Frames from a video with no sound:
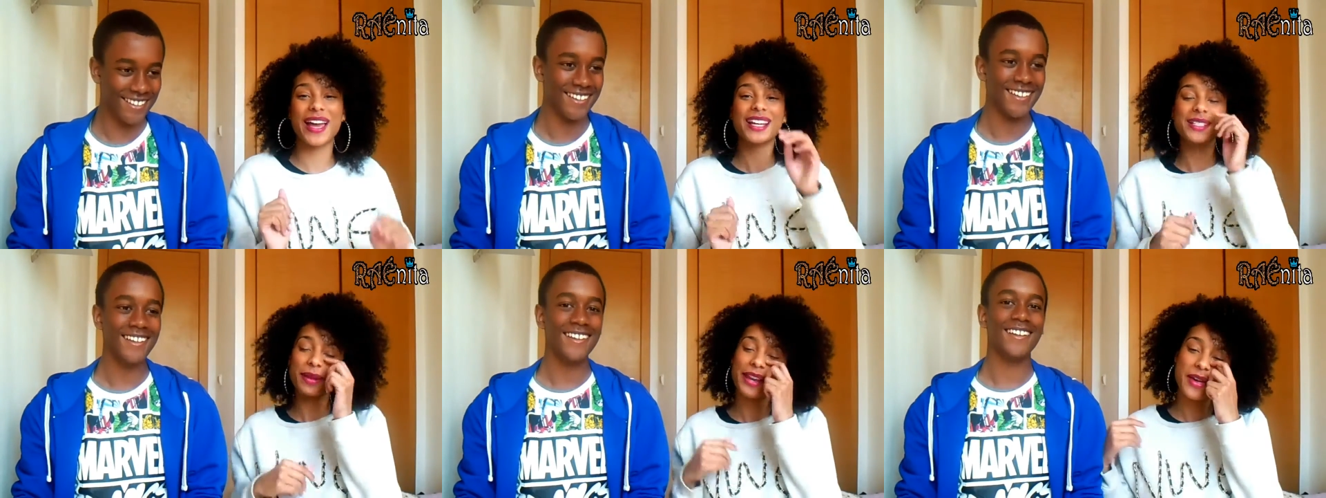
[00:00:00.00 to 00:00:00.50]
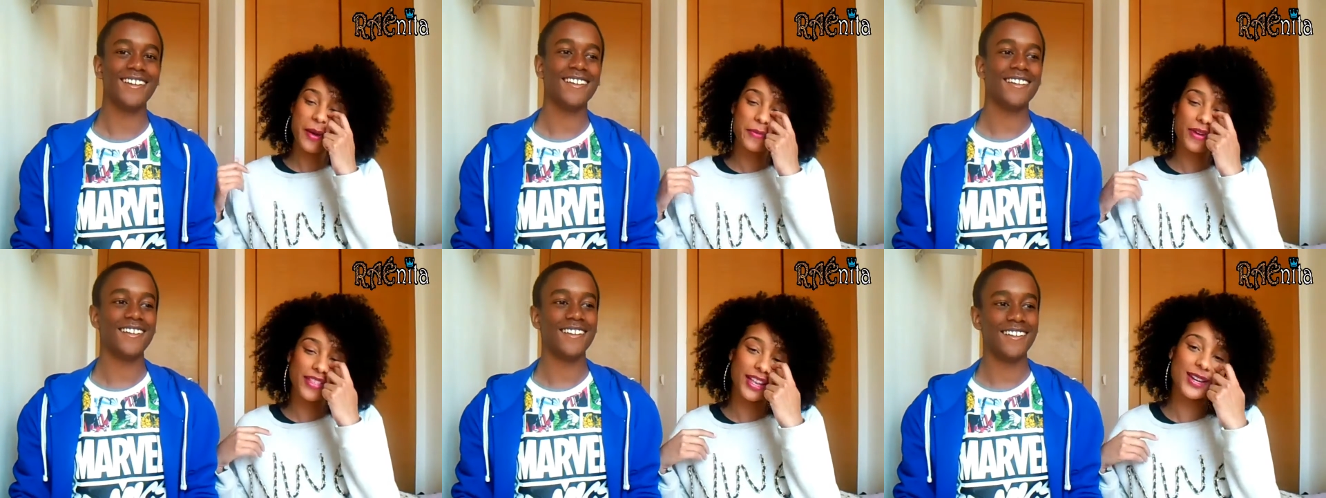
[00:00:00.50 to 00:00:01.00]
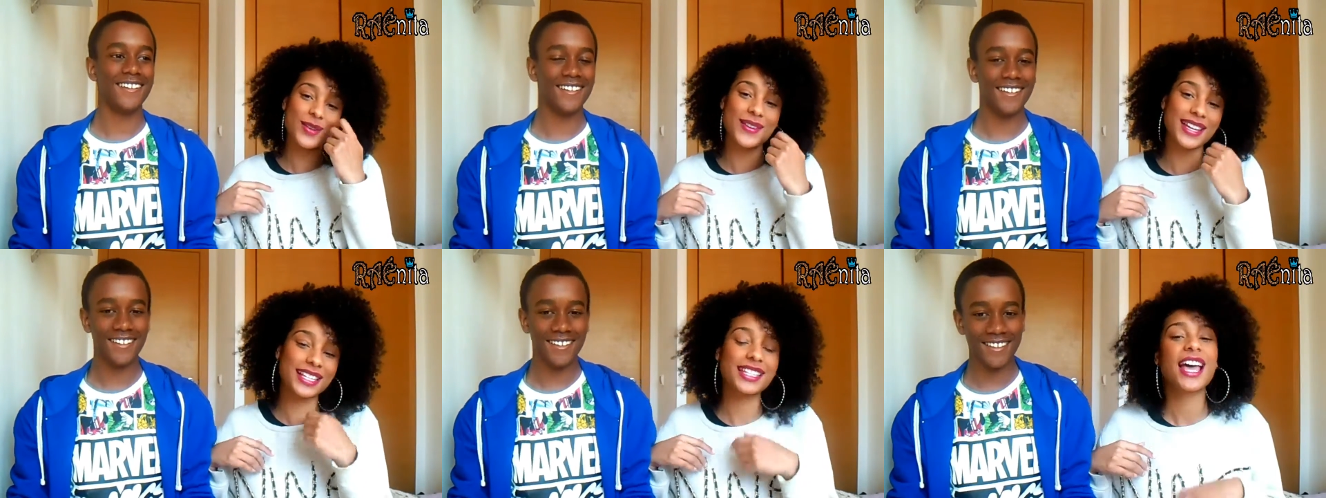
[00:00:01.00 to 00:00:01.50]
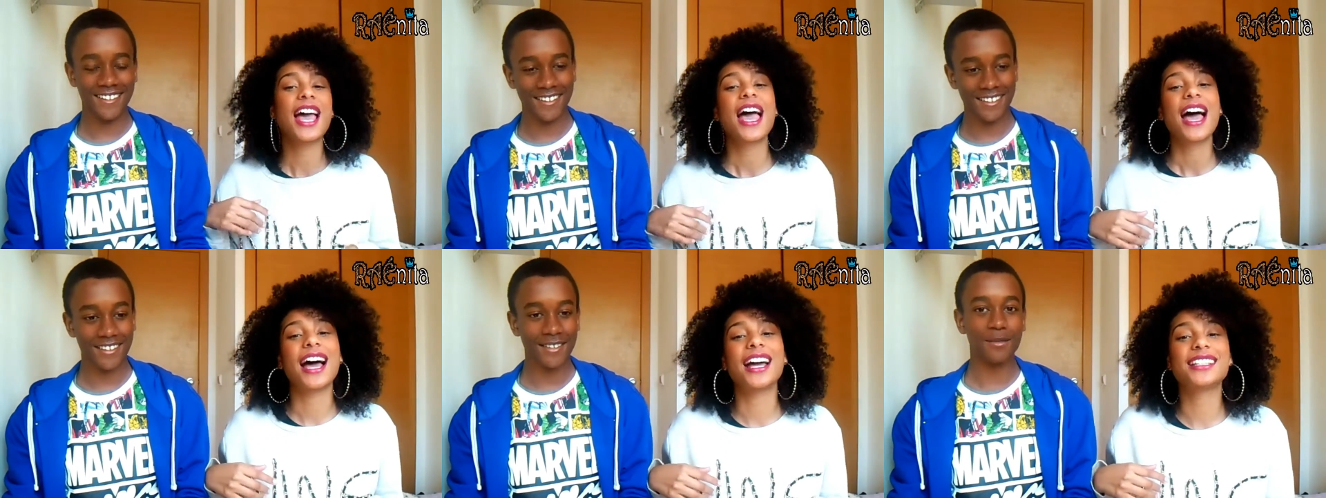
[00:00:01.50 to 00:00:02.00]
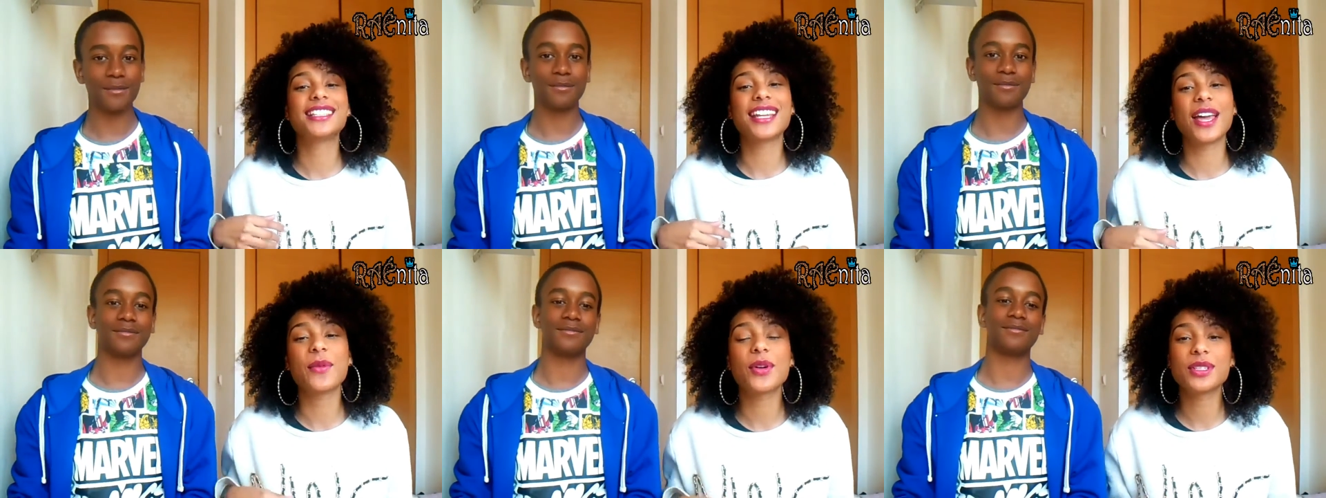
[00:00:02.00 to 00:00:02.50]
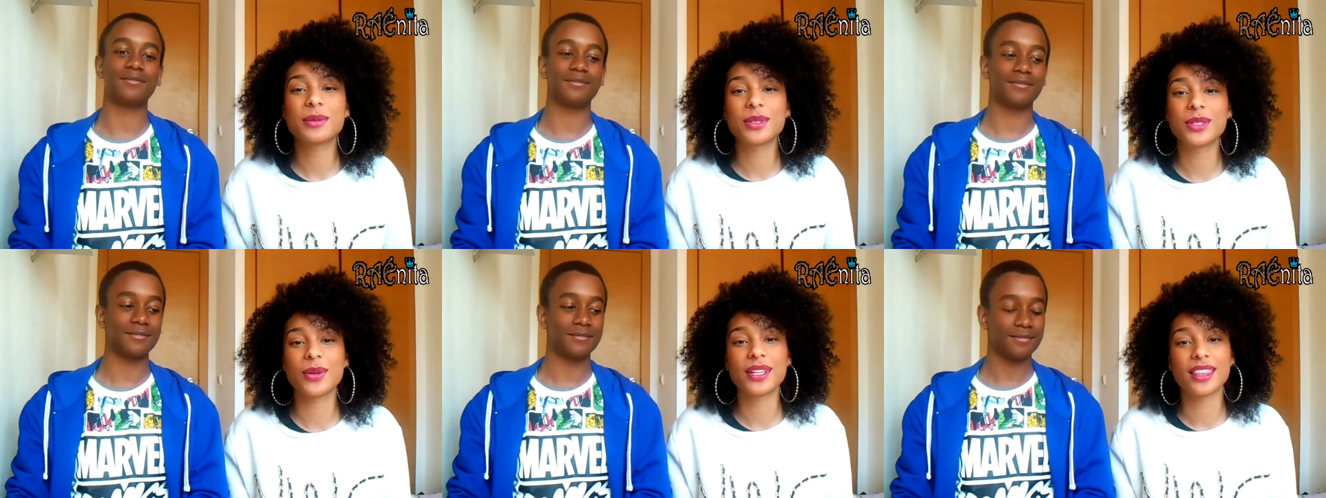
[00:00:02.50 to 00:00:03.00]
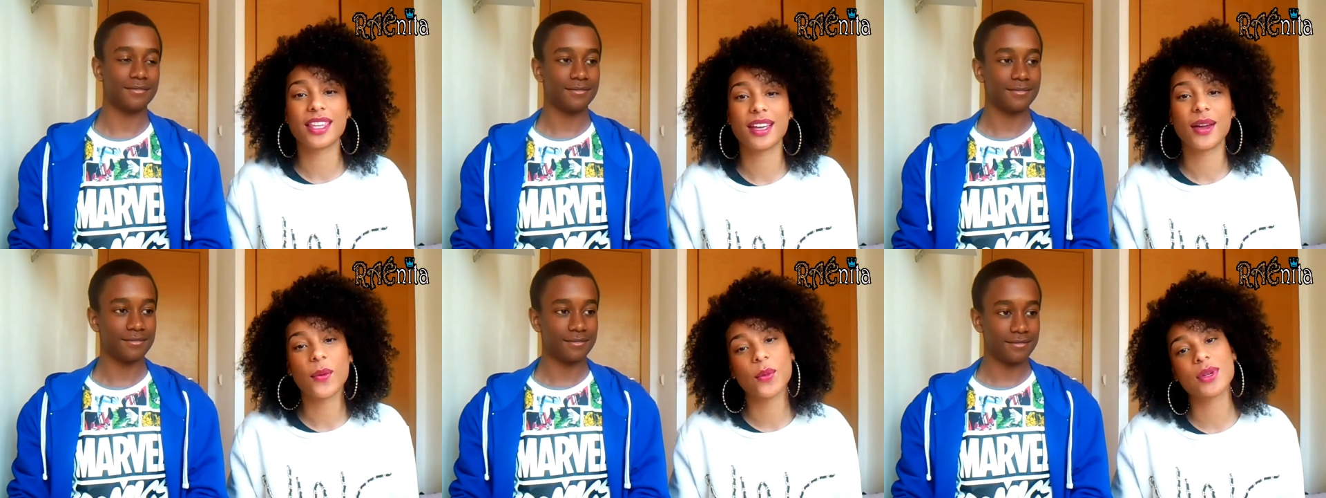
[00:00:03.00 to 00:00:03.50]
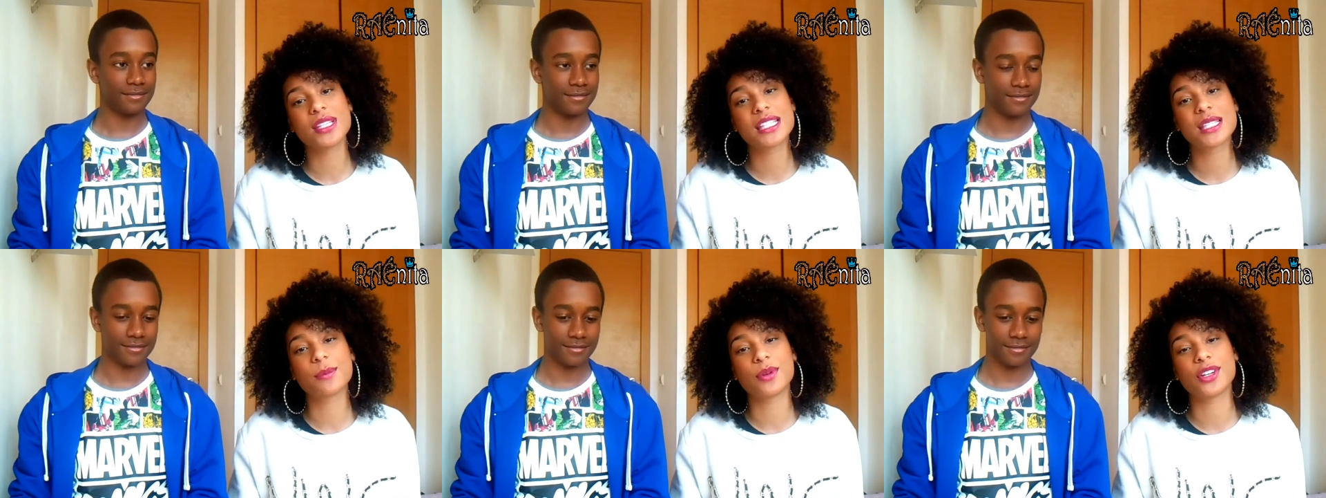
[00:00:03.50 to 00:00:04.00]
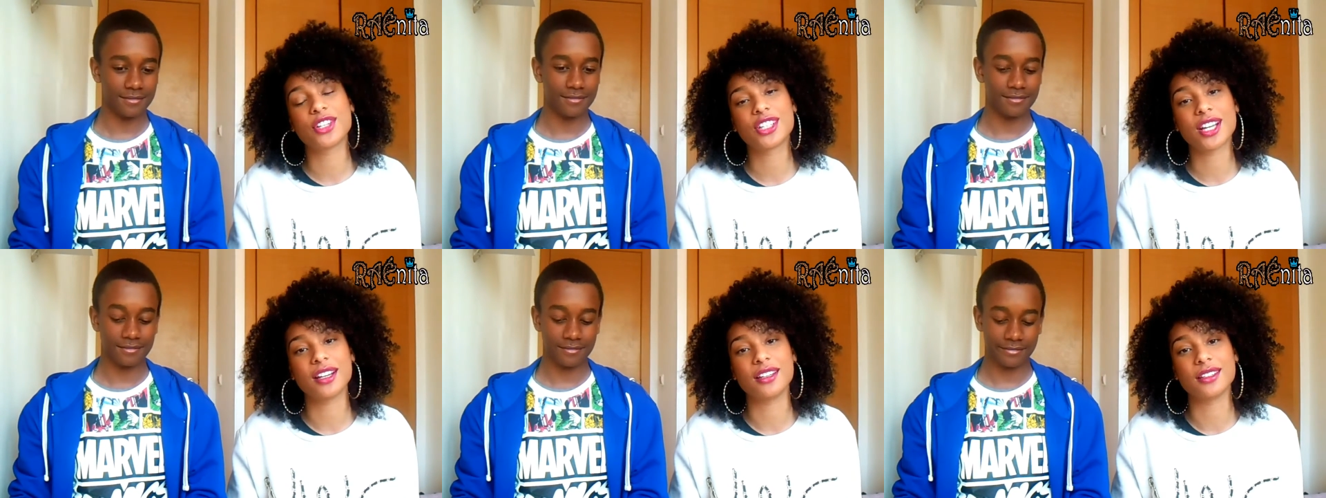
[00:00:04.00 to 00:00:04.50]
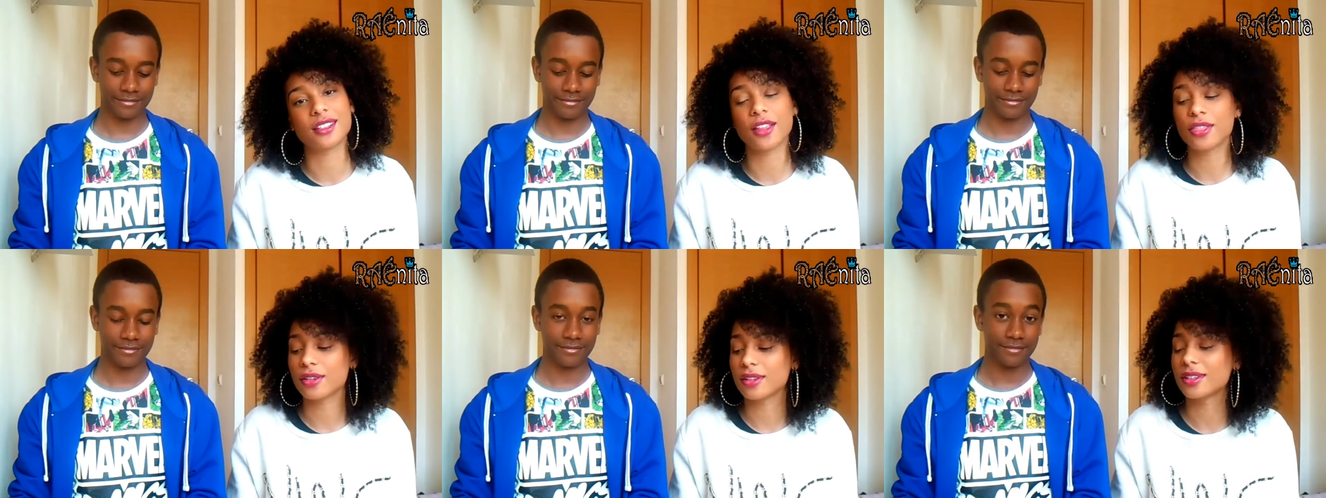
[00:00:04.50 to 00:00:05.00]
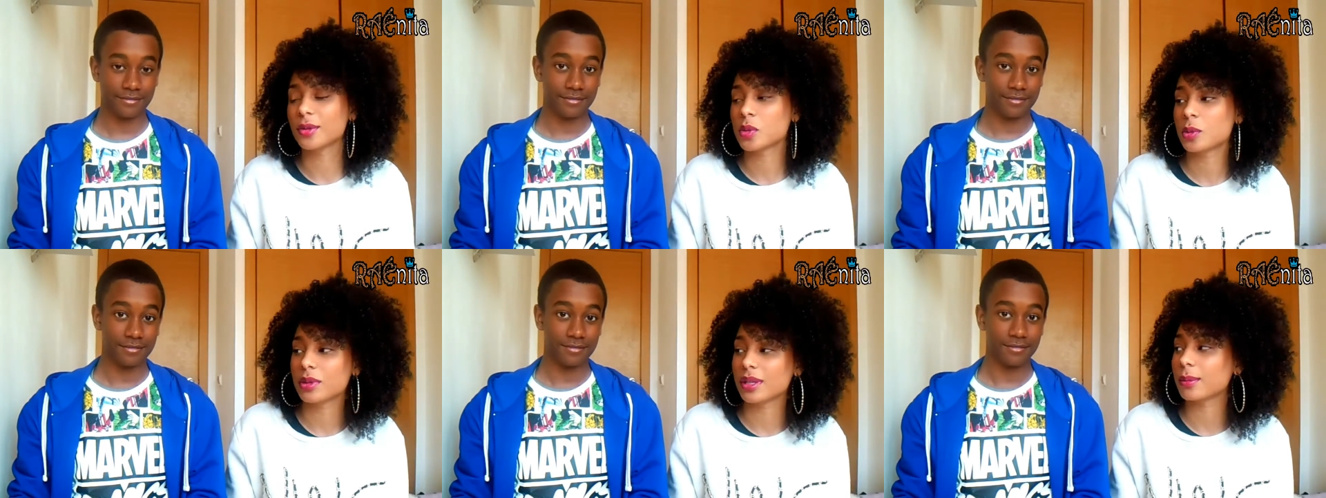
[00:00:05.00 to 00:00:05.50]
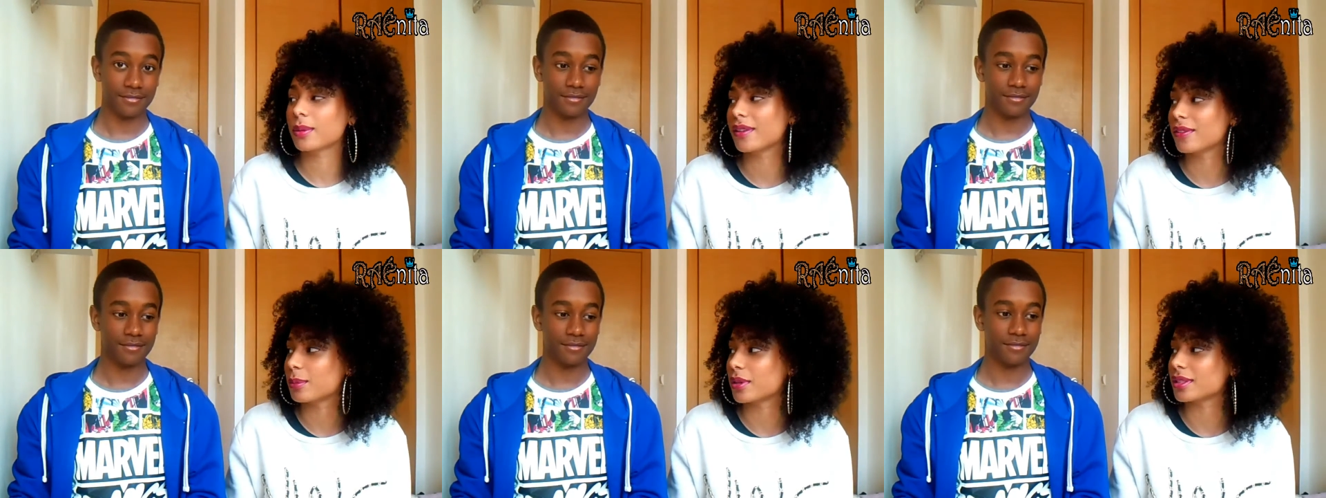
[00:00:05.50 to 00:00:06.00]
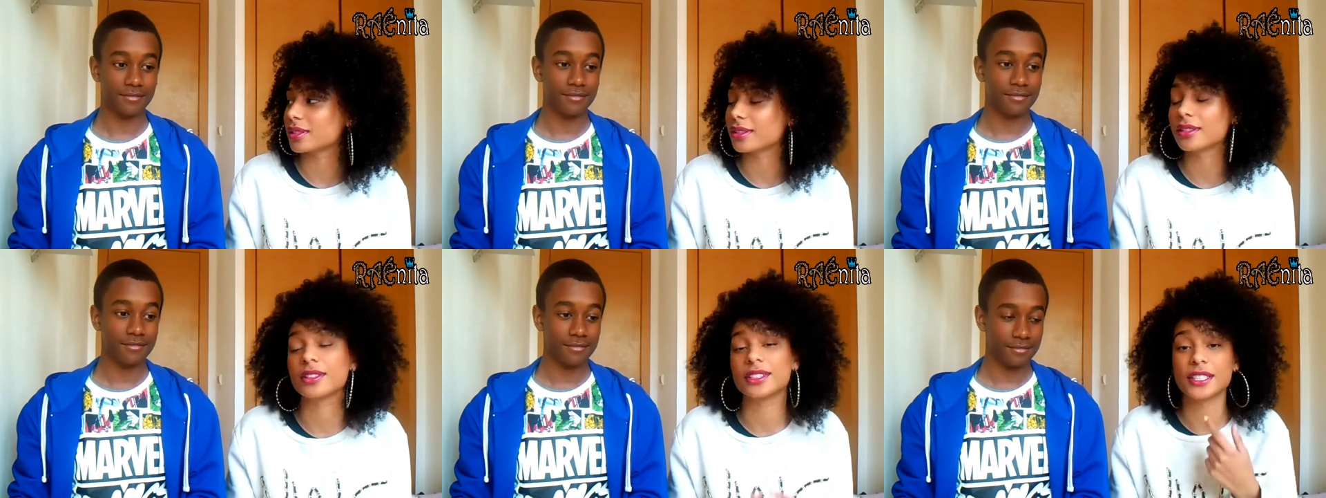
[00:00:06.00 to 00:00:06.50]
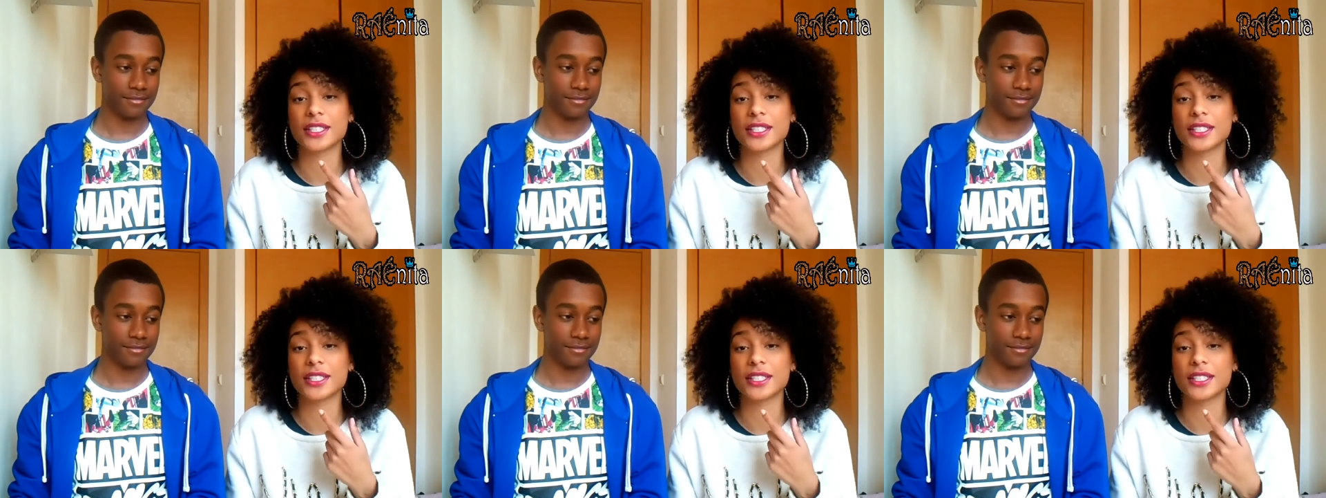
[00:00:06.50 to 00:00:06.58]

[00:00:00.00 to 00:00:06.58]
Speaker 1: Anyways, my little brother Louis, and today we're going to be doing the whisper challenge. I thought Louis would be the perfect person